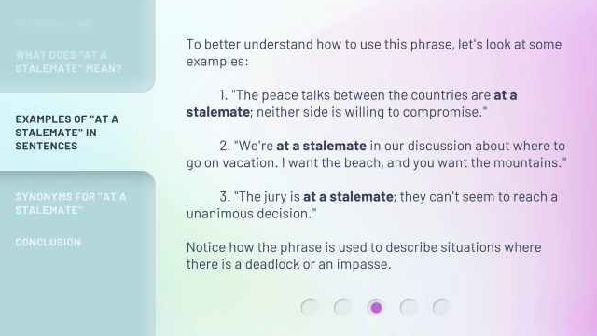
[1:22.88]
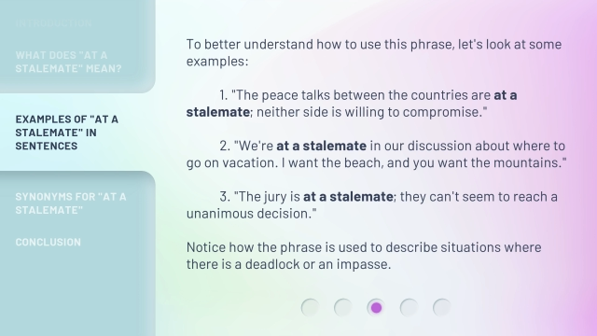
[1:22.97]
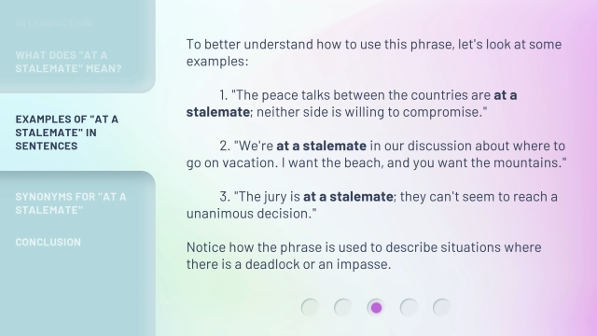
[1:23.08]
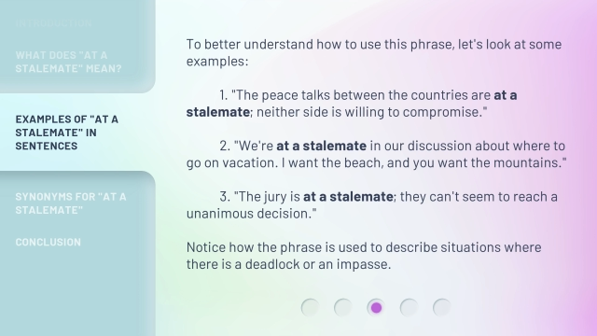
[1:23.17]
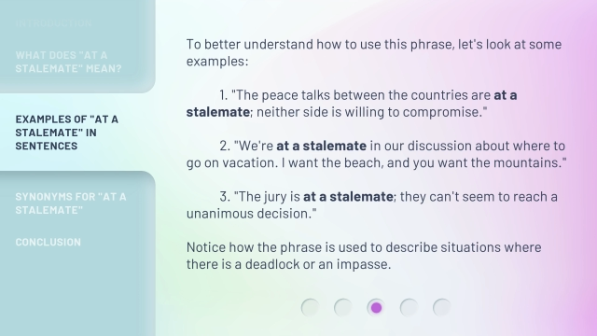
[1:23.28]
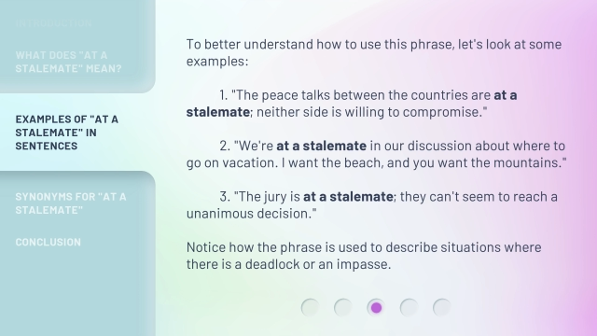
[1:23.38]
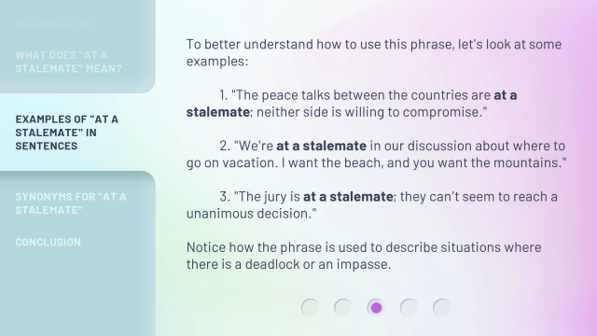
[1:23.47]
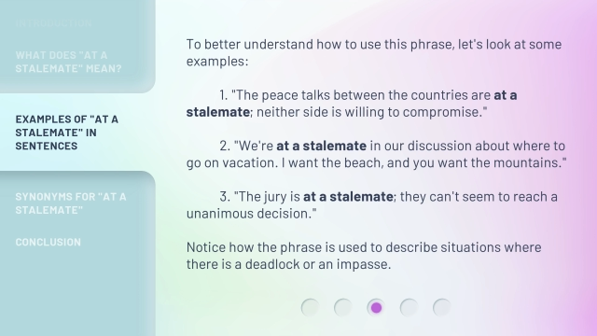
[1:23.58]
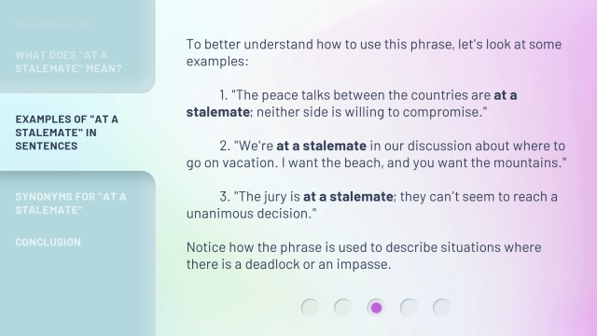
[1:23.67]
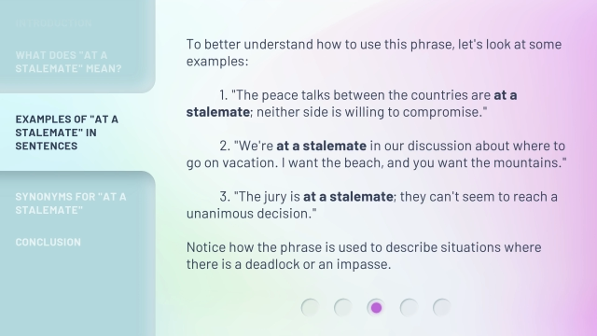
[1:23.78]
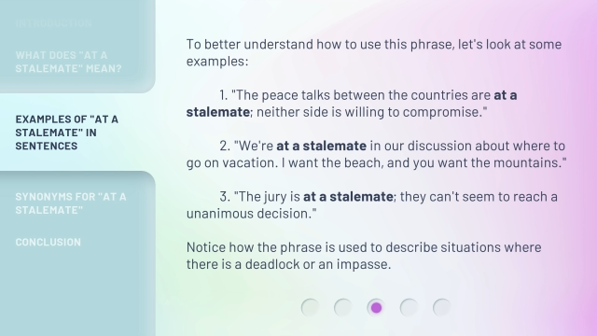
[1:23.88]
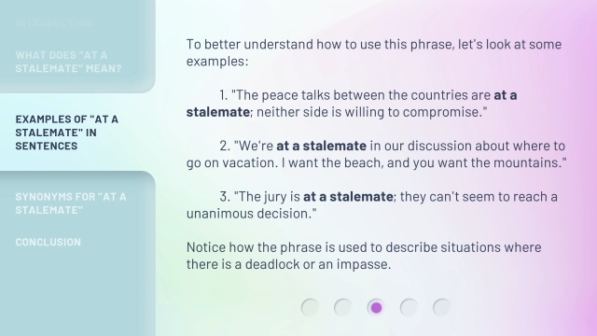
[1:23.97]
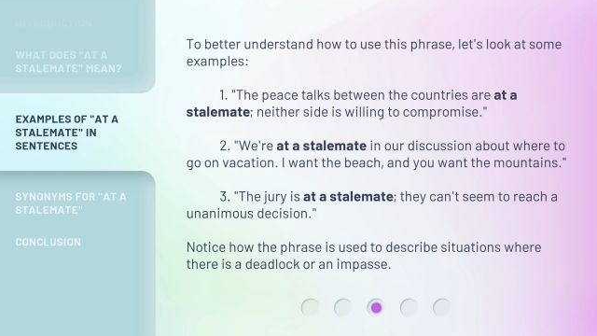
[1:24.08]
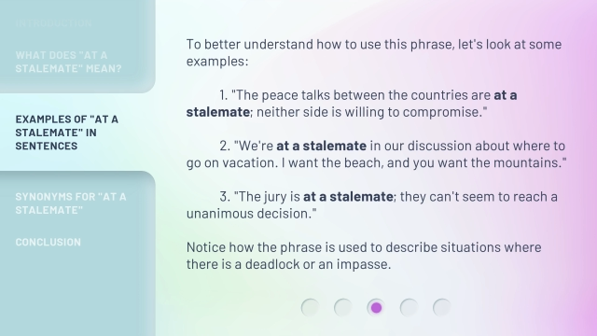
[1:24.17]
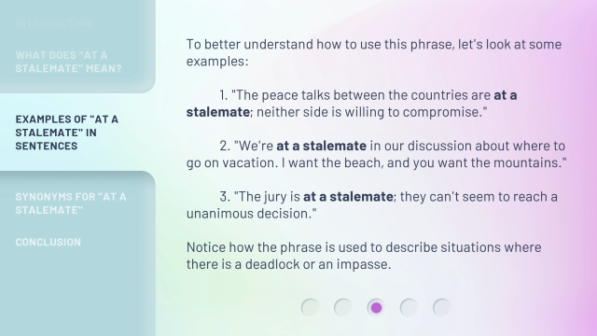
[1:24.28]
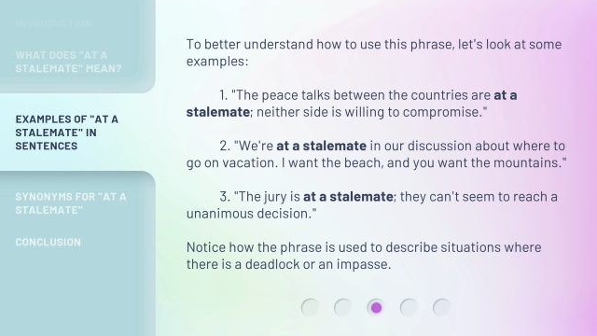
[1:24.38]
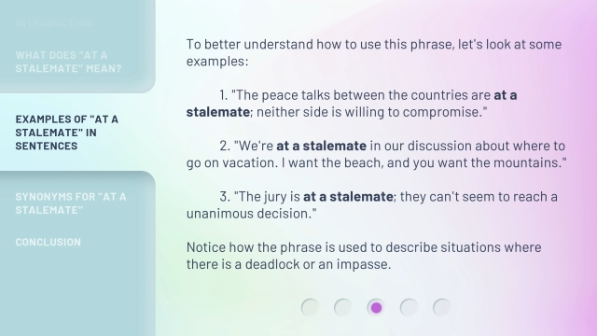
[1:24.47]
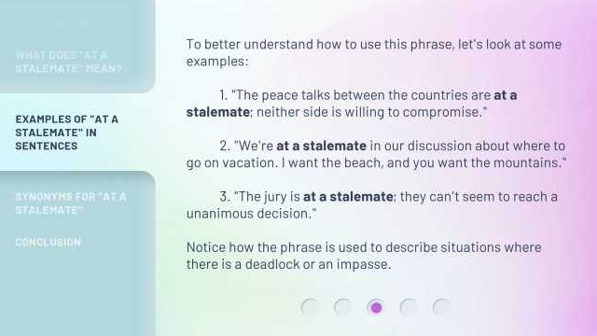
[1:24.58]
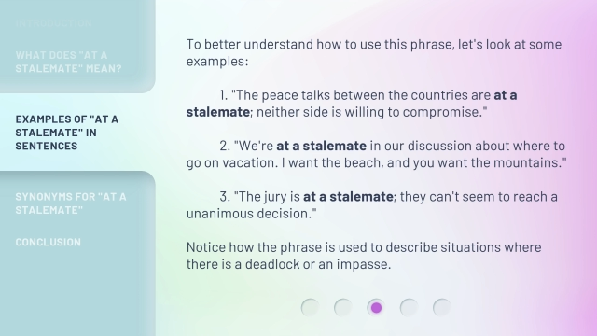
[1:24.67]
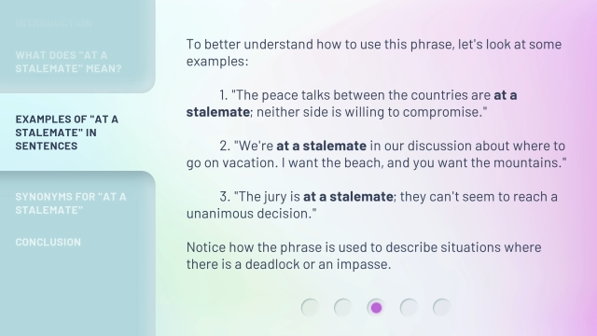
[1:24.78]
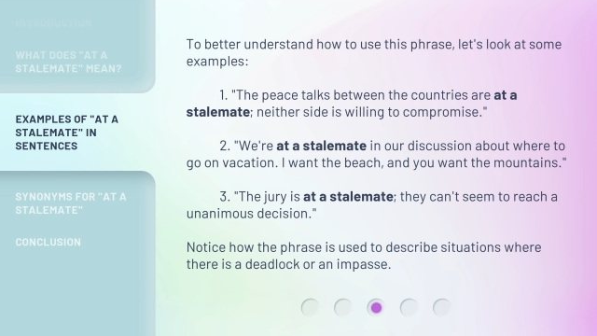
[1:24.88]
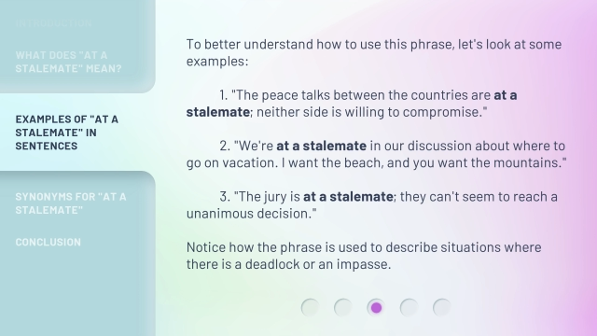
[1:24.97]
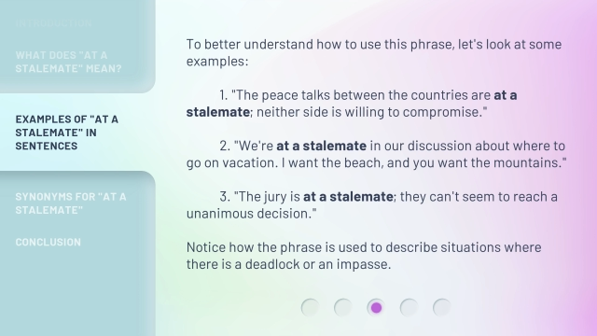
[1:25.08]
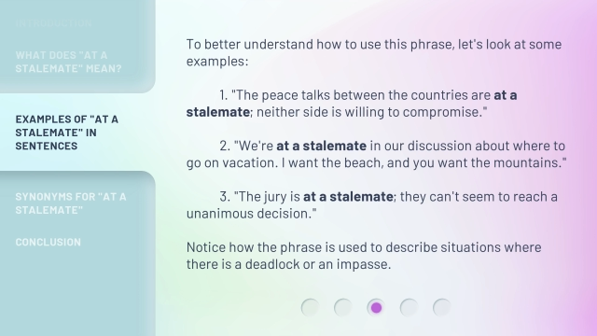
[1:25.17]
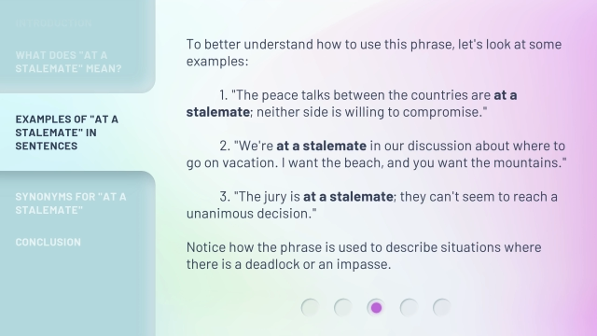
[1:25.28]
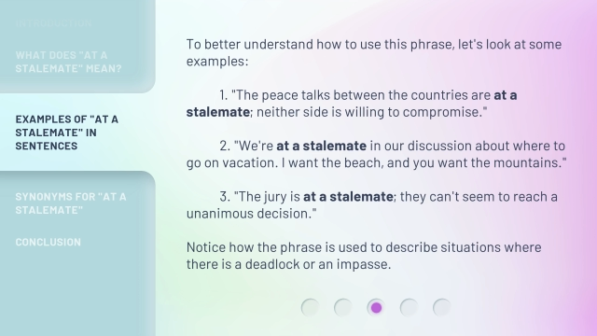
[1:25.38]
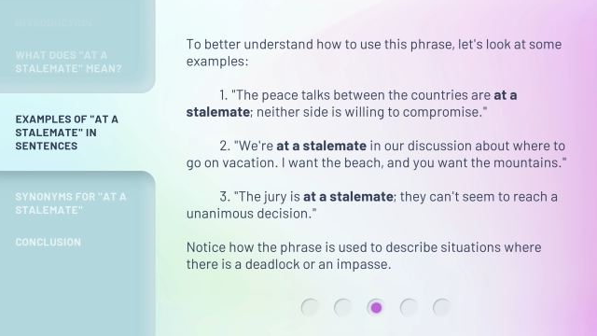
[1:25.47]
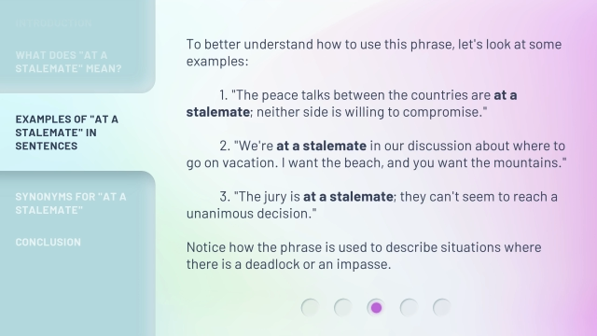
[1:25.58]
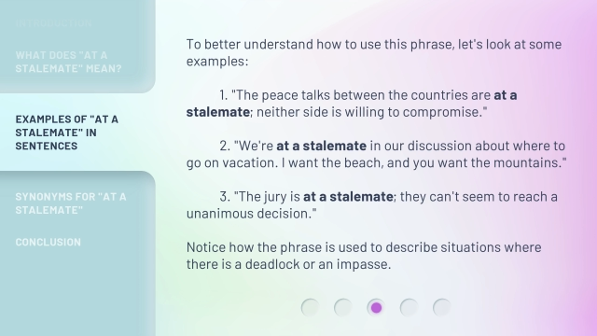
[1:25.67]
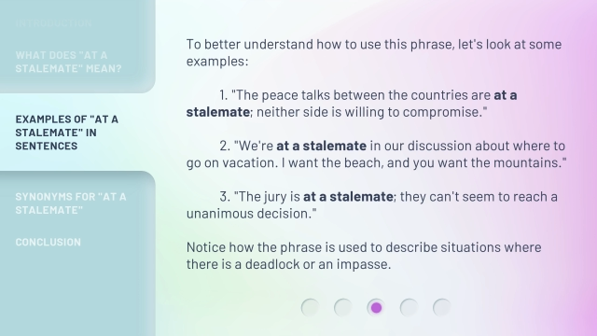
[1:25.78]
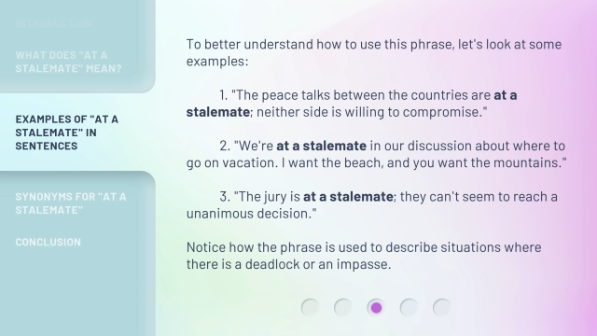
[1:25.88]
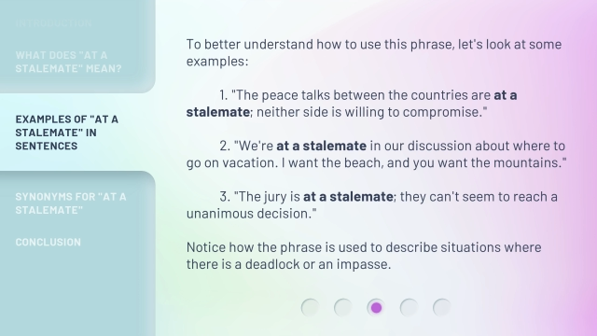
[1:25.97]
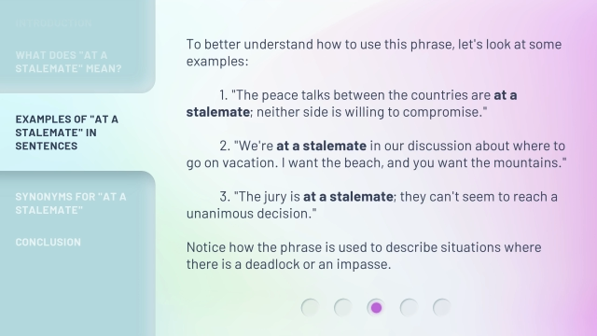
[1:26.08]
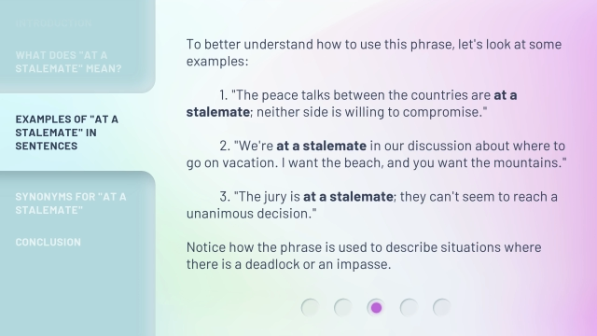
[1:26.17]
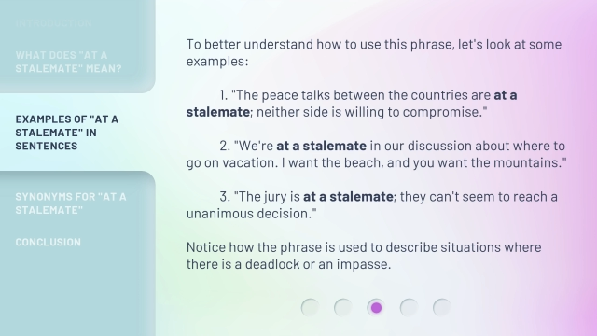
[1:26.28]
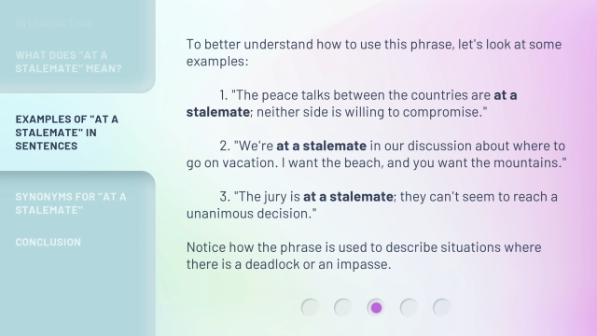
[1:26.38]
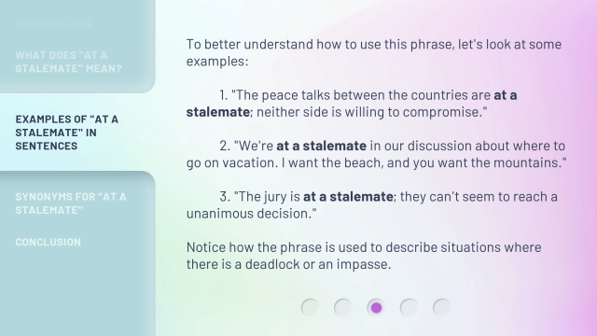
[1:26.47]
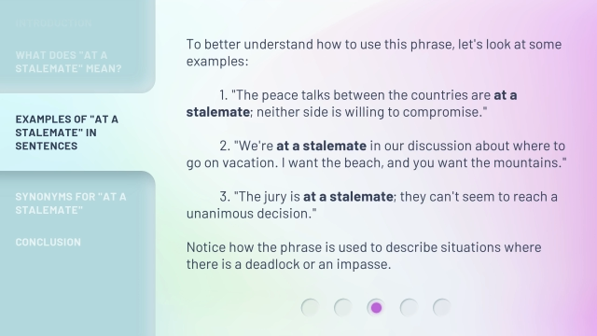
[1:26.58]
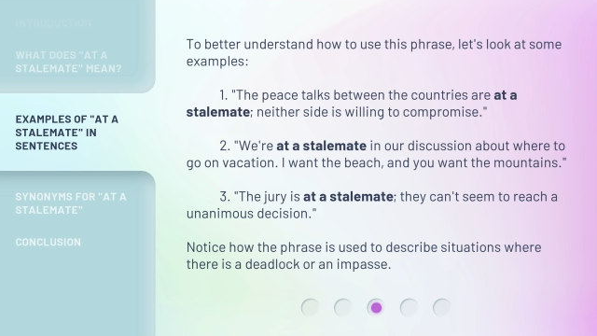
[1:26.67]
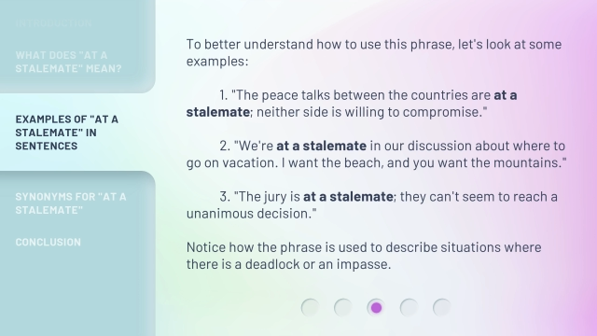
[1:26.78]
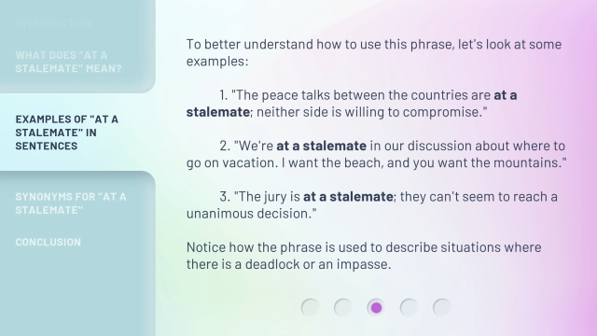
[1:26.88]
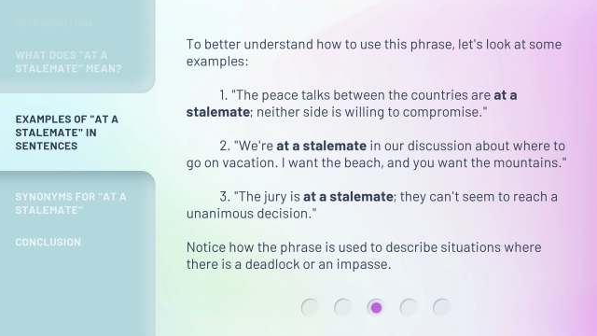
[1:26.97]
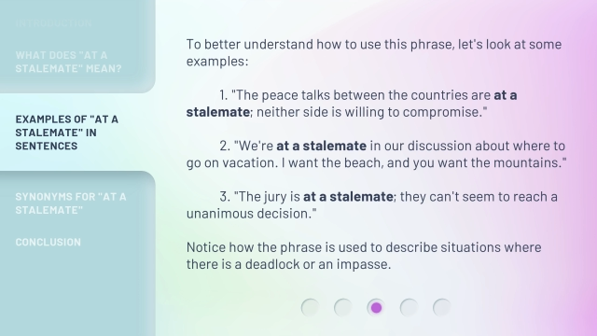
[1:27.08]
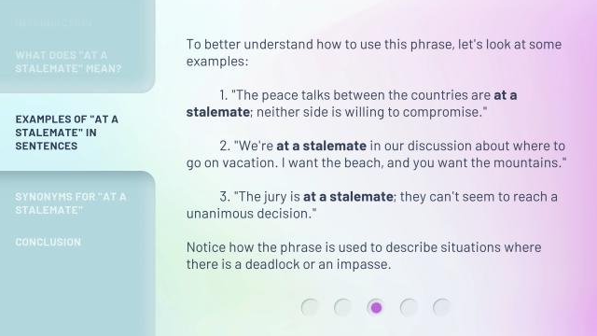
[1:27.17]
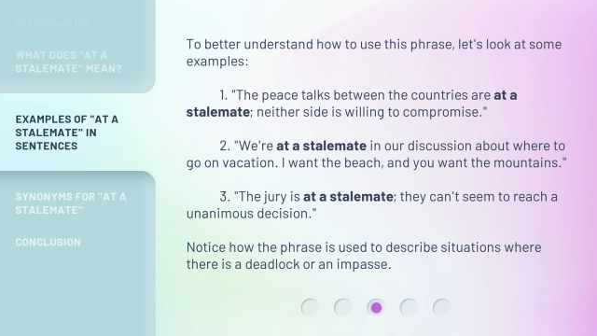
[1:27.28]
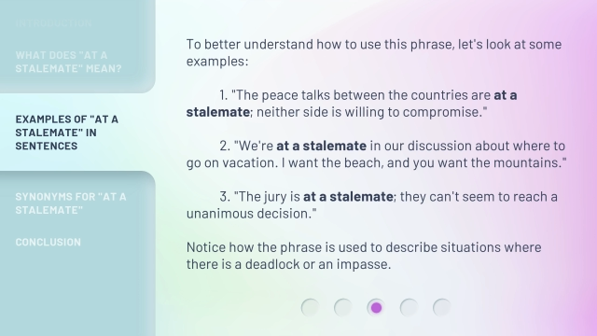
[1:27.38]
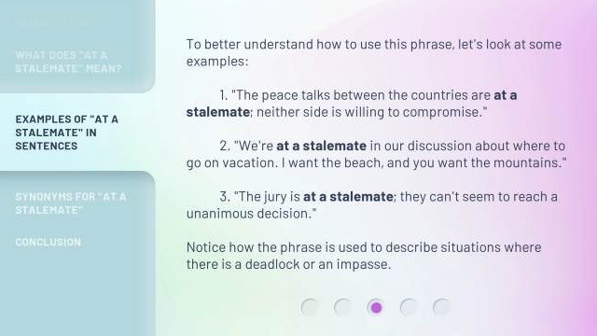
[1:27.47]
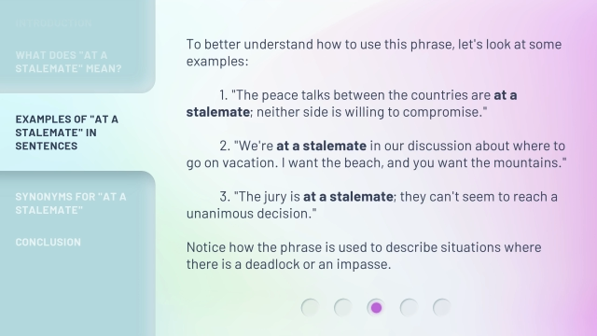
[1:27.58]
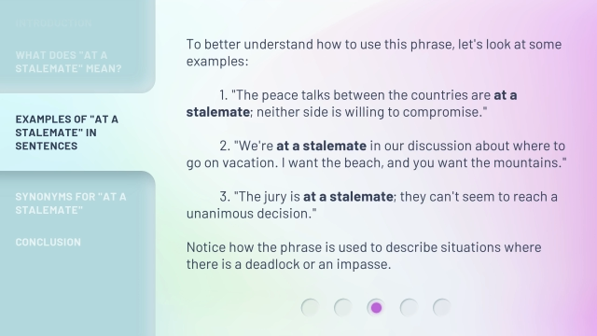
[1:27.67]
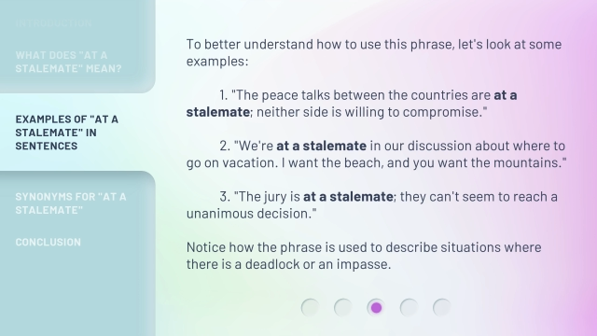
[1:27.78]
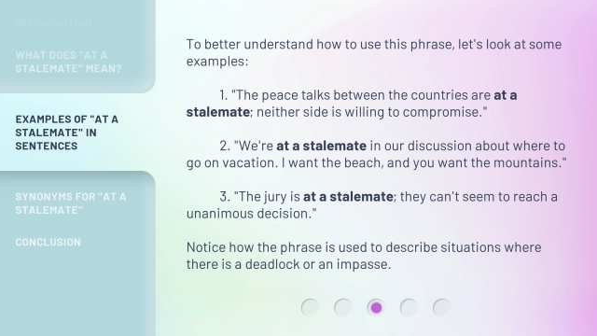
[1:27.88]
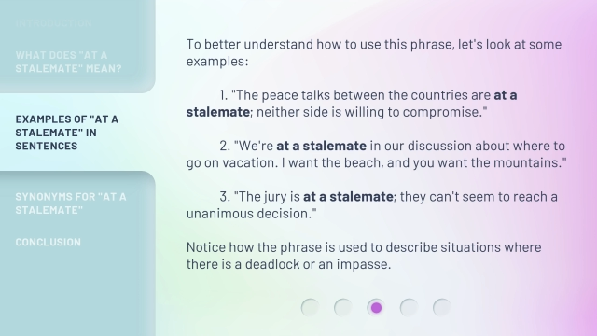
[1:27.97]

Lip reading: Nobody's mouth can be seen.